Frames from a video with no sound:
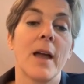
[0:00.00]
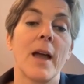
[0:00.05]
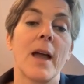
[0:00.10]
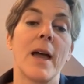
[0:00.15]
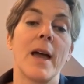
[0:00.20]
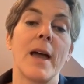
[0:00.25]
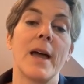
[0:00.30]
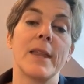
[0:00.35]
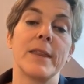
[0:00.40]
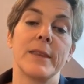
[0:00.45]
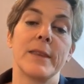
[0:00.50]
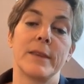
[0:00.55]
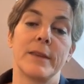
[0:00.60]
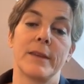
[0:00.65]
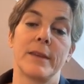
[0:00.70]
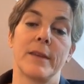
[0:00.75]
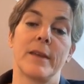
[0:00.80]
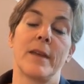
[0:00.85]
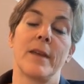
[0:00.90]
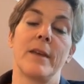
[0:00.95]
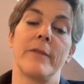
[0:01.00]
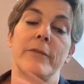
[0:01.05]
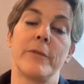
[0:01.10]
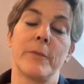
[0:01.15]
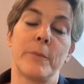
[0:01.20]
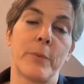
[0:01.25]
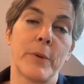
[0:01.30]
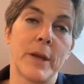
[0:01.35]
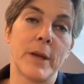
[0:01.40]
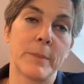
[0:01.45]
And if you
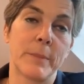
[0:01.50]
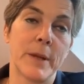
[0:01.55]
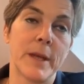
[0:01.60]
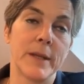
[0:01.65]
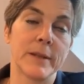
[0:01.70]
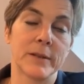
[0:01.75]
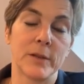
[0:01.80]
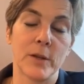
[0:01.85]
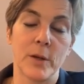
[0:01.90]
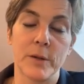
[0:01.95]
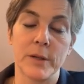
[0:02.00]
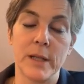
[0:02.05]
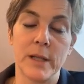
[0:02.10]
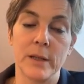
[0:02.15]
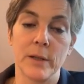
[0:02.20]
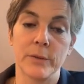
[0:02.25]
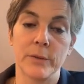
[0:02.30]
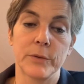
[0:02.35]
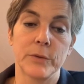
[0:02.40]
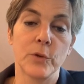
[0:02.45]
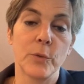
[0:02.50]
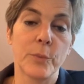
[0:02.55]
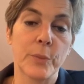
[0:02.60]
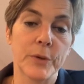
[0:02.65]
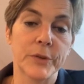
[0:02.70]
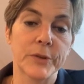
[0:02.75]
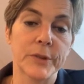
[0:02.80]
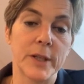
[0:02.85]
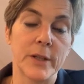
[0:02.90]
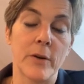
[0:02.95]
place their needle too
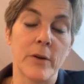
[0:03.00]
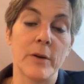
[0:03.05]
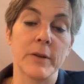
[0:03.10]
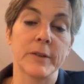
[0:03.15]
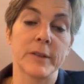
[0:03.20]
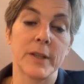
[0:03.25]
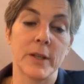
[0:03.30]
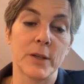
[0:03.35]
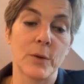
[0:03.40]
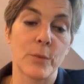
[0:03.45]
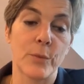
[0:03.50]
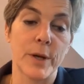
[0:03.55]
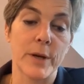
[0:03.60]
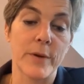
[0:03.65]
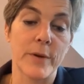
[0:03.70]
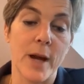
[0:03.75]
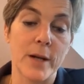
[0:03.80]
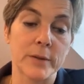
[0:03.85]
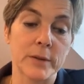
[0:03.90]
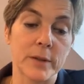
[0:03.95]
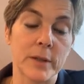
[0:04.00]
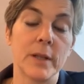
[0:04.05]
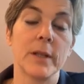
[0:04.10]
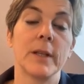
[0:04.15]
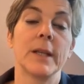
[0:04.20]
posterior, it's the other way around.